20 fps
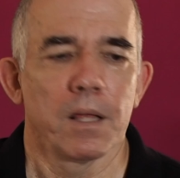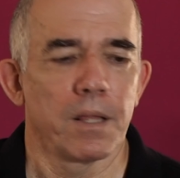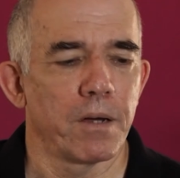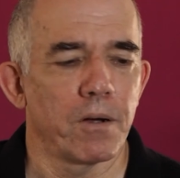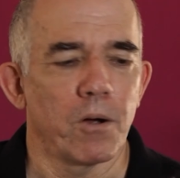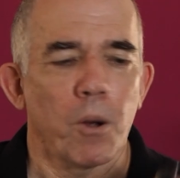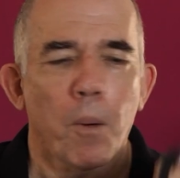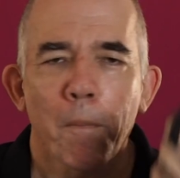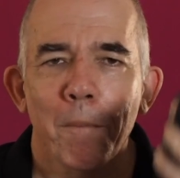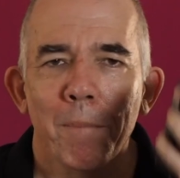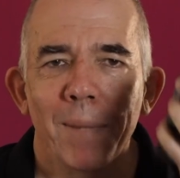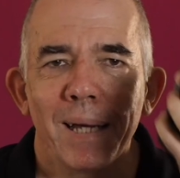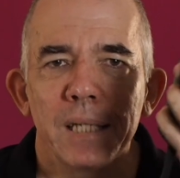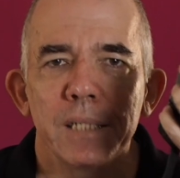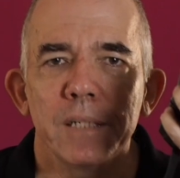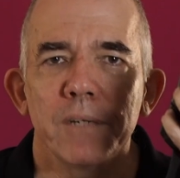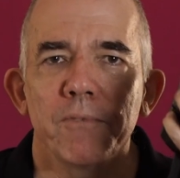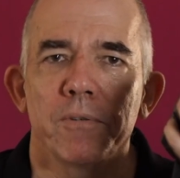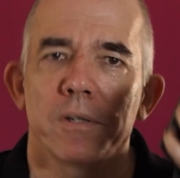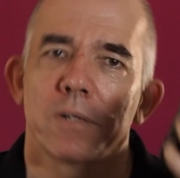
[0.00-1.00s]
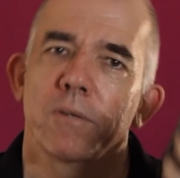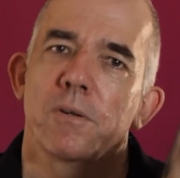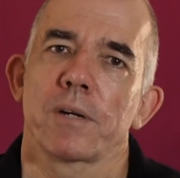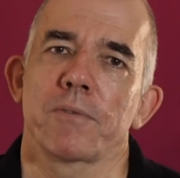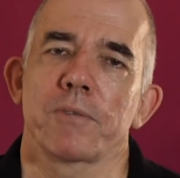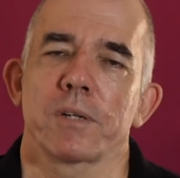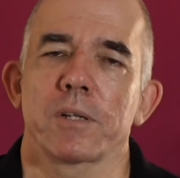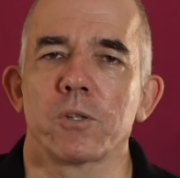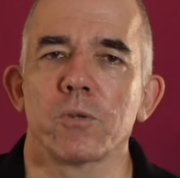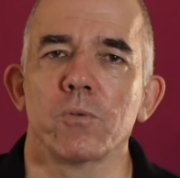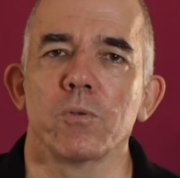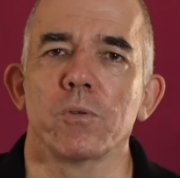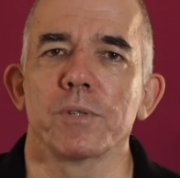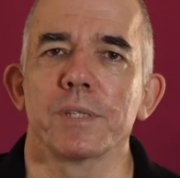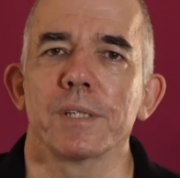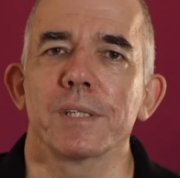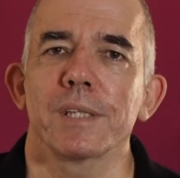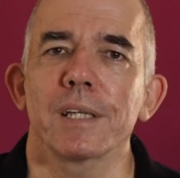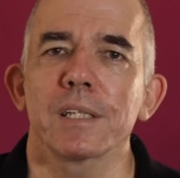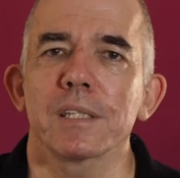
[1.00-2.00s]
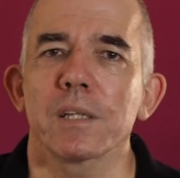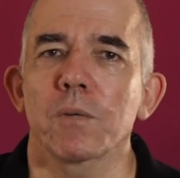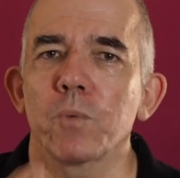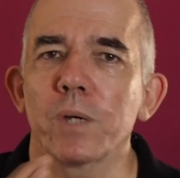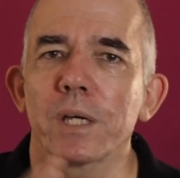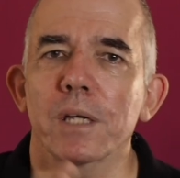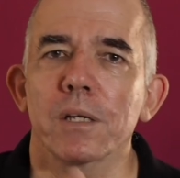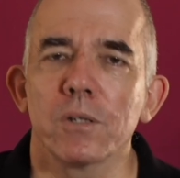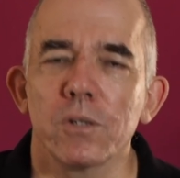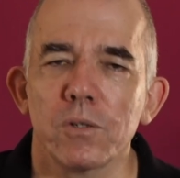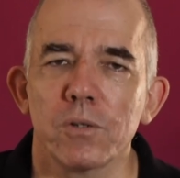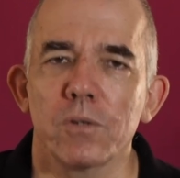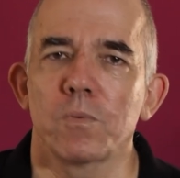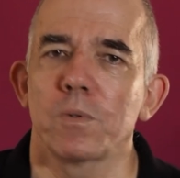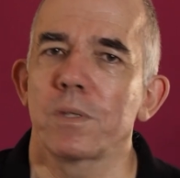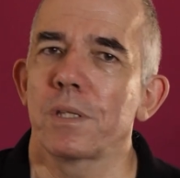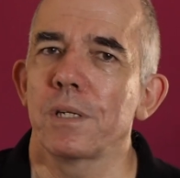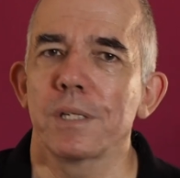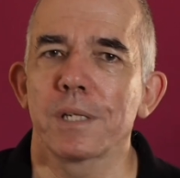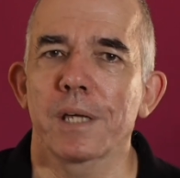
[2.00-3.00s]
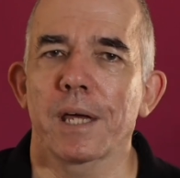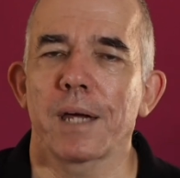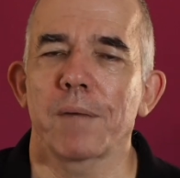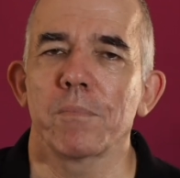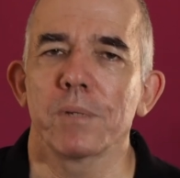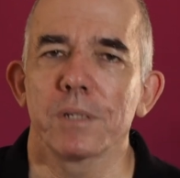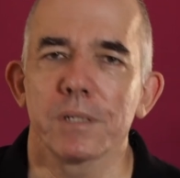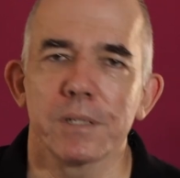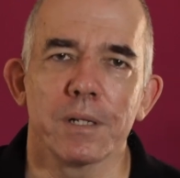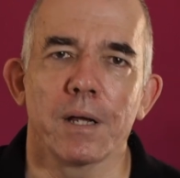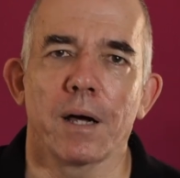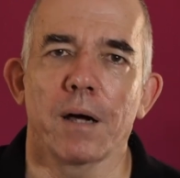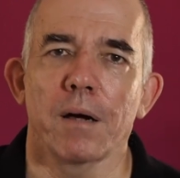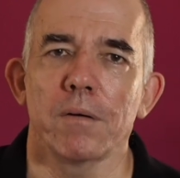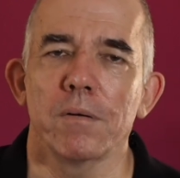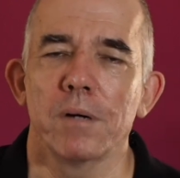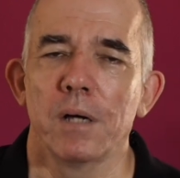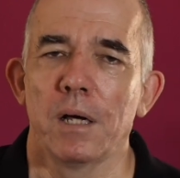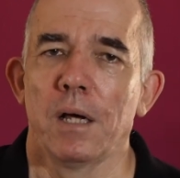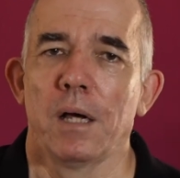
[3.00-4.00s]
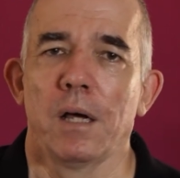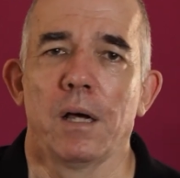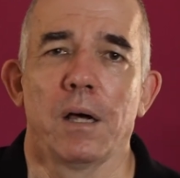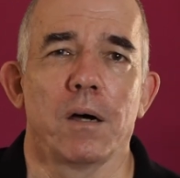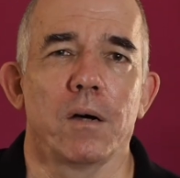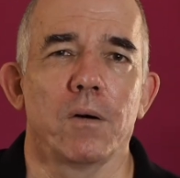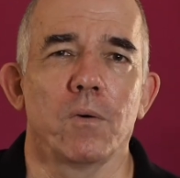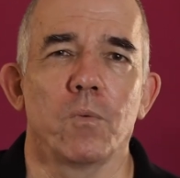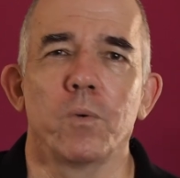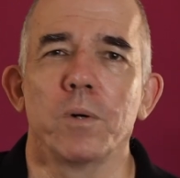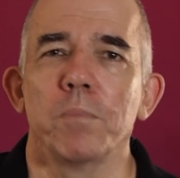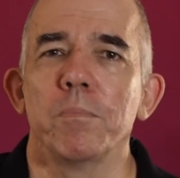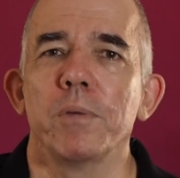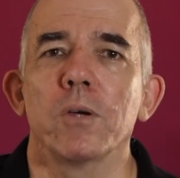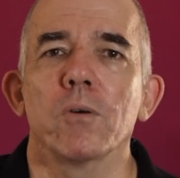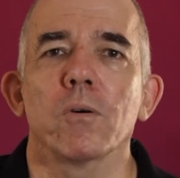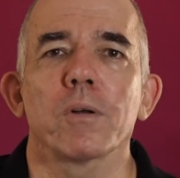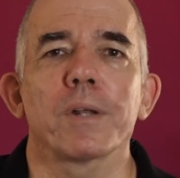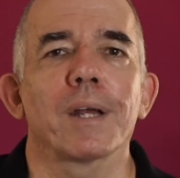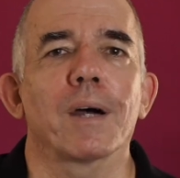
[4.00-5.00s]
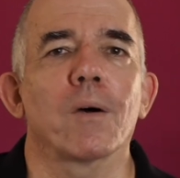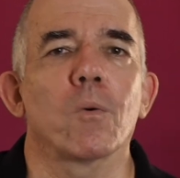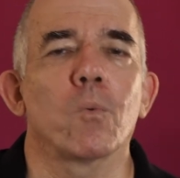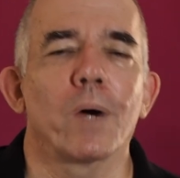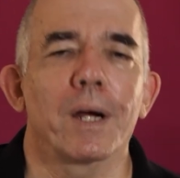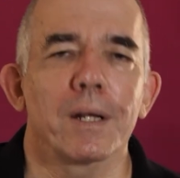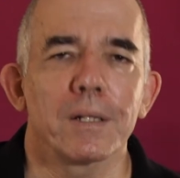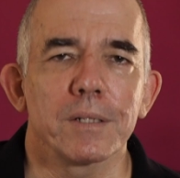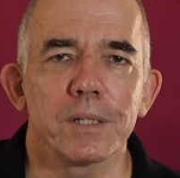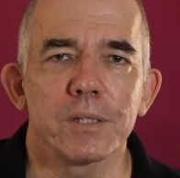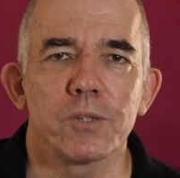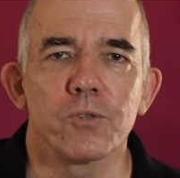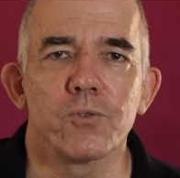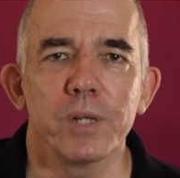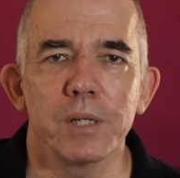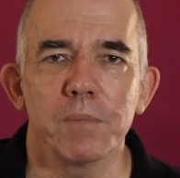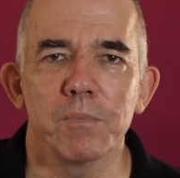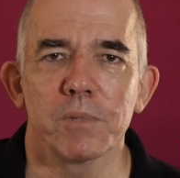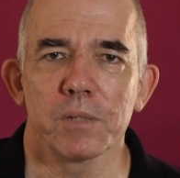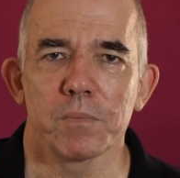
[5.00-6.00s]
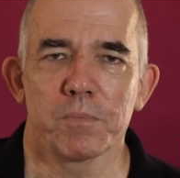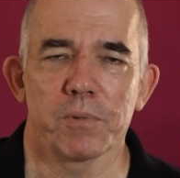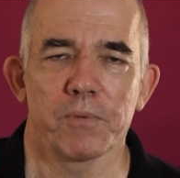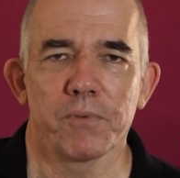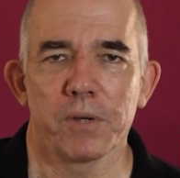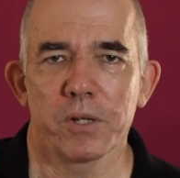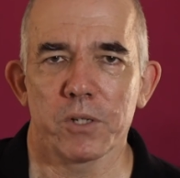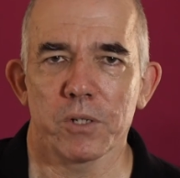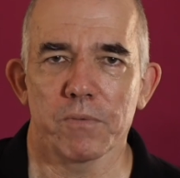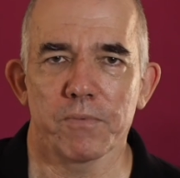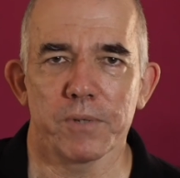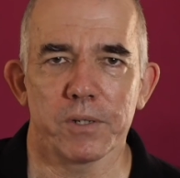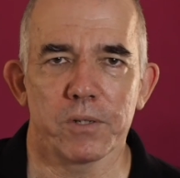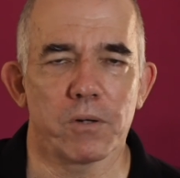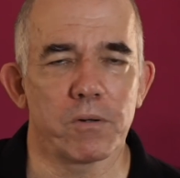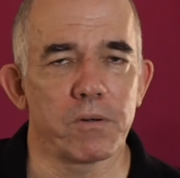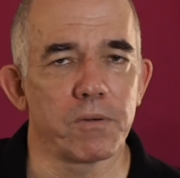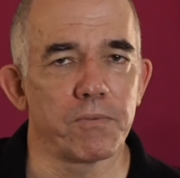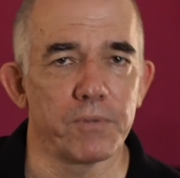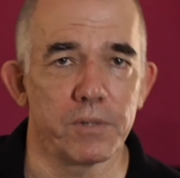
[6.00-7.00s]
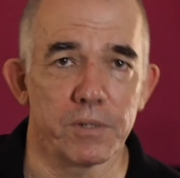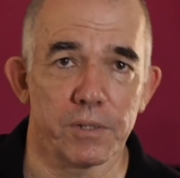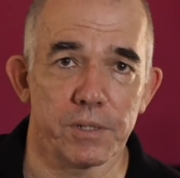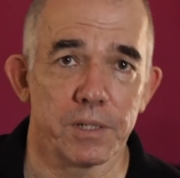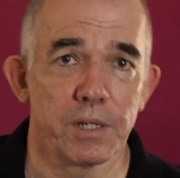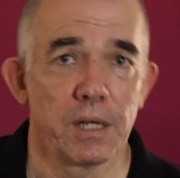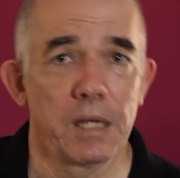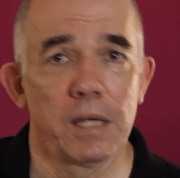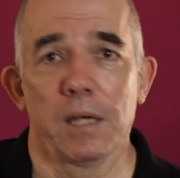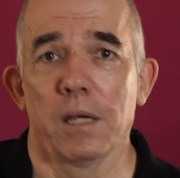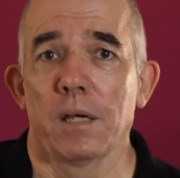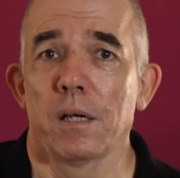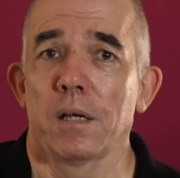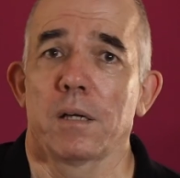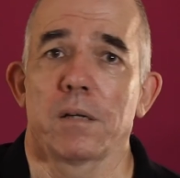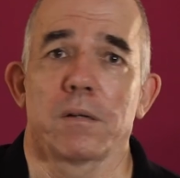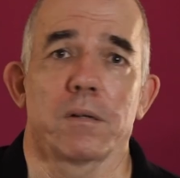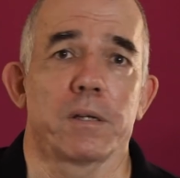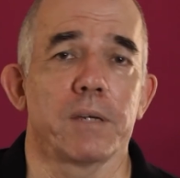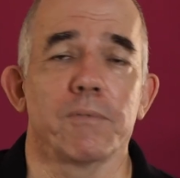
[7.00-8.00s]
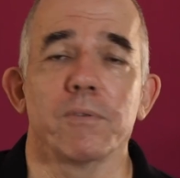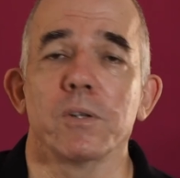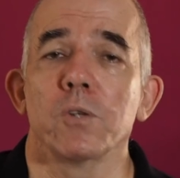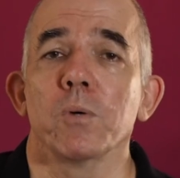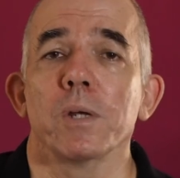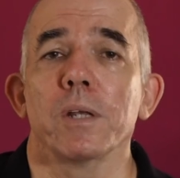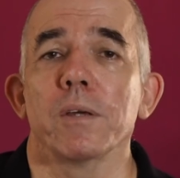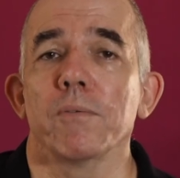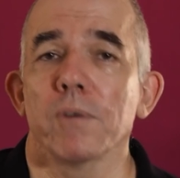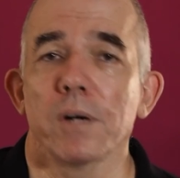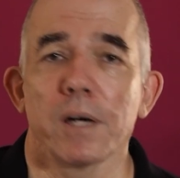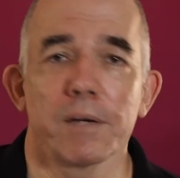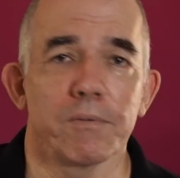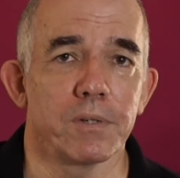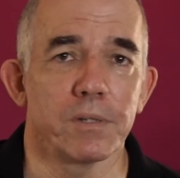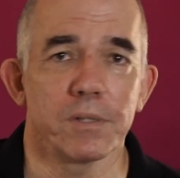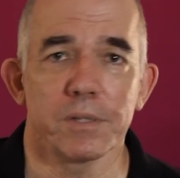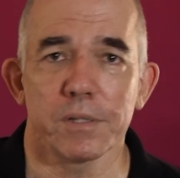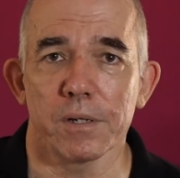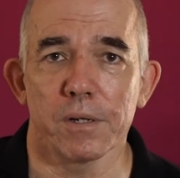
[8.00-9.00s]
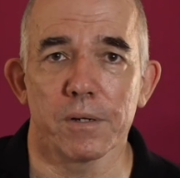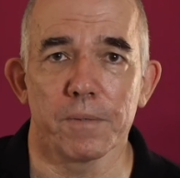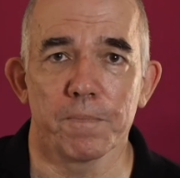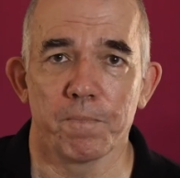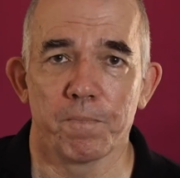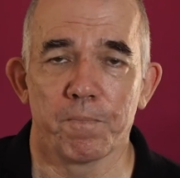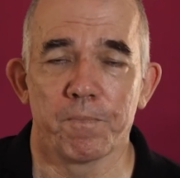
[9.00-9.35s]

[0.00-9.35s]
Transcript: They are amazing photographic tools. The things that we can do with these cameras now were beyond our wildest dreams as professional photographers even 25 years ago,